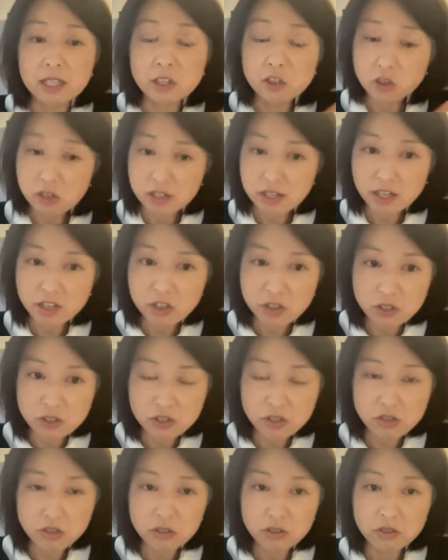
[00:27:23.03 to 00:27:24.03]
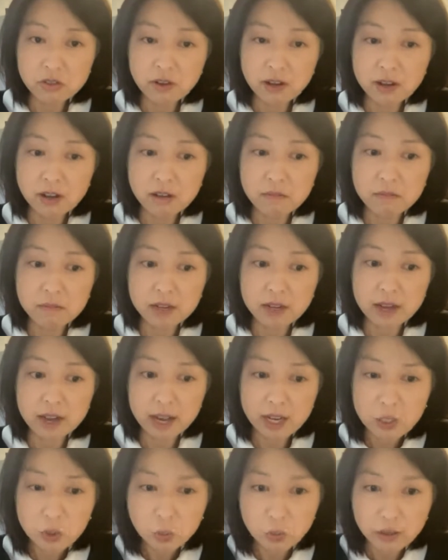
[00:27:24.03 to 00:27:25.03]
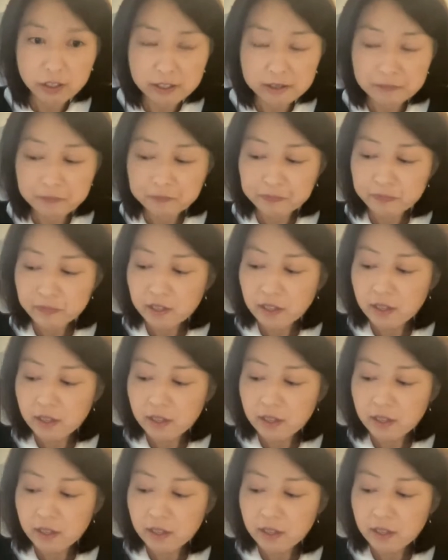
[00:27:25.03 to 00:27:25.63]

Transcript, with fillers: introduction to um, Act One,